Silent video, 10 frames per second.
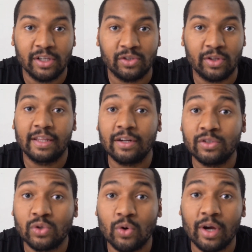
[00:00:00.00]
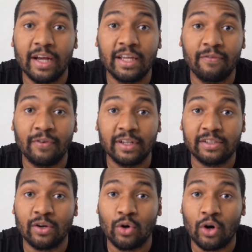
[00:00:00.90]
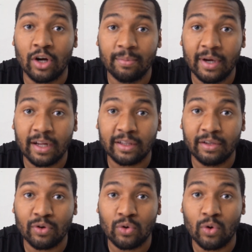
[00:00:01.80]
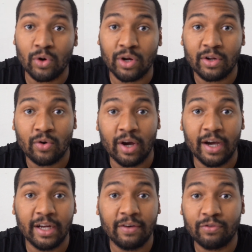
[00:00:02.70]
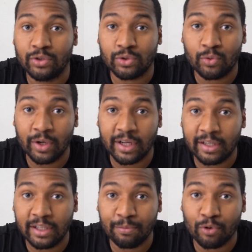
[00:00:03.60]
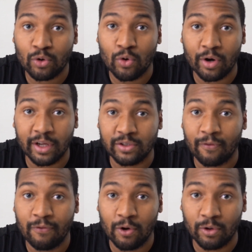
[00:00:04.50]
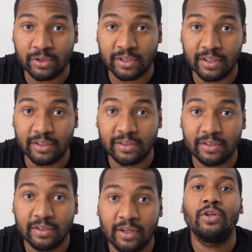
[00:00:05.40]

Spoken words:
so that'll store any events that are automatically recorded or any of those quick clip recordings or photo stills.